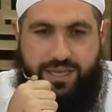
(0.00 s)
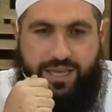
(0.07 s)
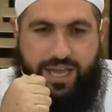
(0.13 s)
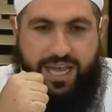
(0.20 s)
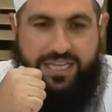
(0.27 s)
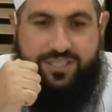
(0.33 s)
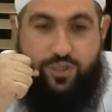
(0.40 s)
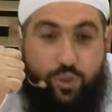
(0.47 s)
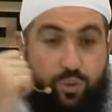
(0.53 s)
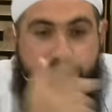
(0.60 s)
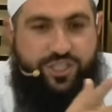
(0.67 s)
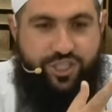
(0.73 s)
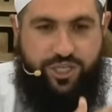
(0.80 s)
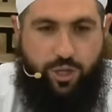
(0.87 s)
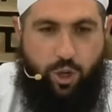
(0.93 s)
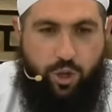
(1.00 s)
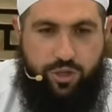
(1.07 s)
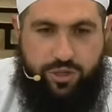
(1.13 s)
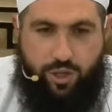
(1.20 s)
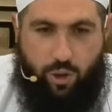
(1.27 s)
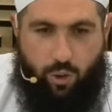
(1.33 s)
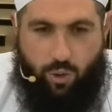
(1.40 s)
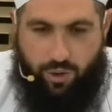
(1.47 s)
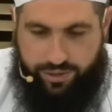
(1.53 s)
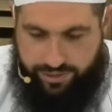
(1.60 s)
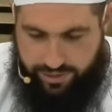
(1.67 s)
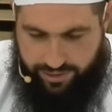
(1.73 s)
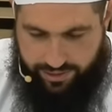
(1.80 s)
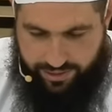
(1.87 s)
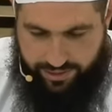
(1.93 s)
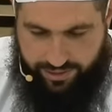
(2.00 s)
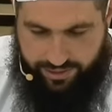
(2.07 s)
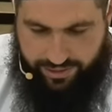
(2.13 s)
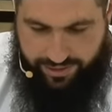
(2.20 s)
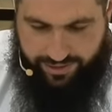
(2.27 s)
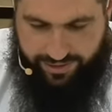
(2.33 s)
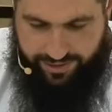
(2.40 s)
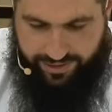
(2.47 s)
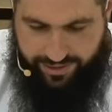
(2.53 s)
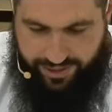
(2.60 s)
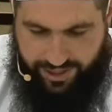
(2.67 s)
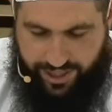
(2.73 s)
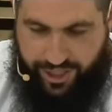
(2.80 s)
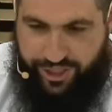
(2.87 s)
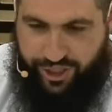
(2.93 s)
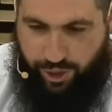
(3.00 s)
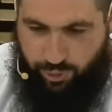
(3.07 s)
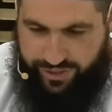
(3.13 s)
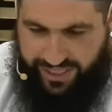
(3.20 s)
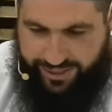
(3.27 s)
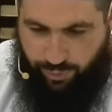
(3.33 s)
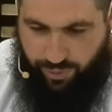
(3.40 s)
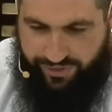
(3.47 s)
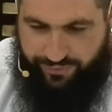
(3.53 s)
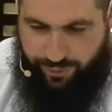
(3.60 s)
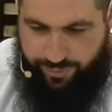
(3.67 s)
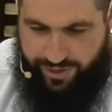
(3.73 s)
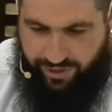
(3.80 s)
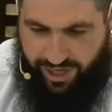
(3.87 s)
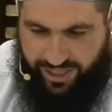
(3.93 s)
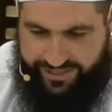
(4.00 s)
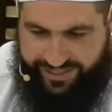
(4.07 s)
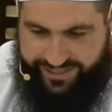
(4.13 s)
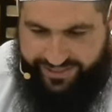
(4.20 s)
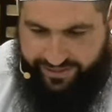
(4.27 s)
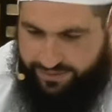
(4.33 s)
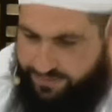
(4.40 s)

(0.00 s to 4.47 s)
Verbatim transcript: As soon as she heard the horn, she looked at the rearview mirror like this.